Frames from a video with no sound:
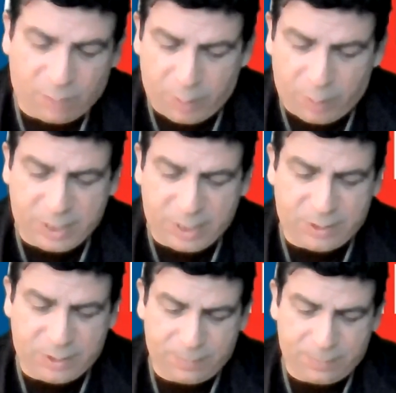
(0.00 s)
Full
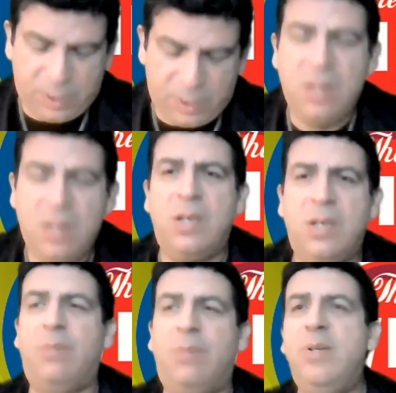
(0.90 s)
presence.
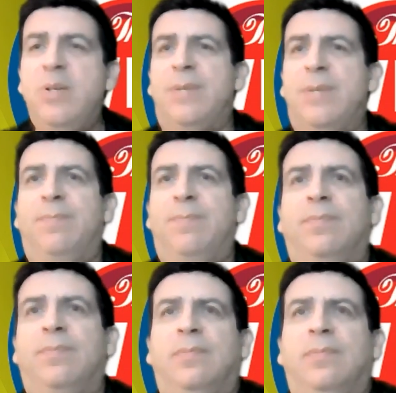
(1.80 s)
Communion.
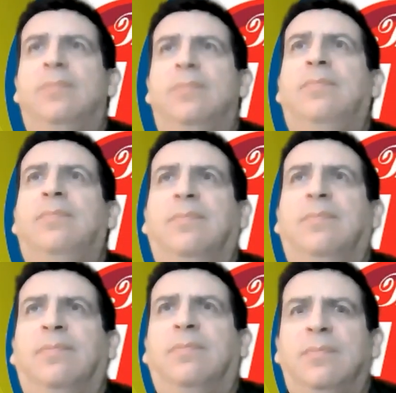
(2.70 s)

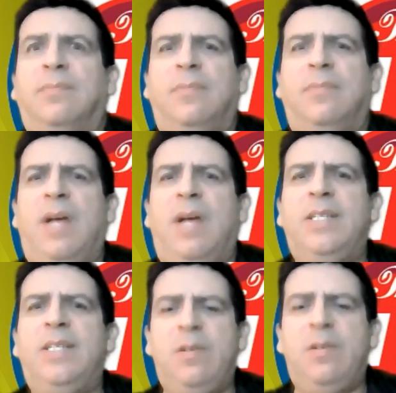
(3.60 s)
Mm,
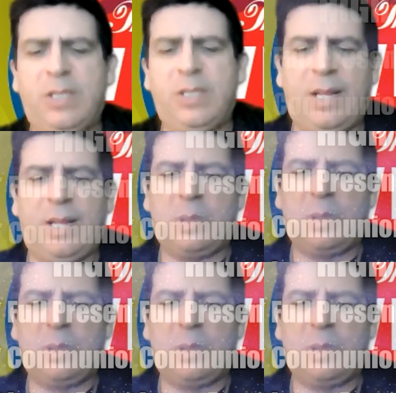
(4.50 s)
I need to investigate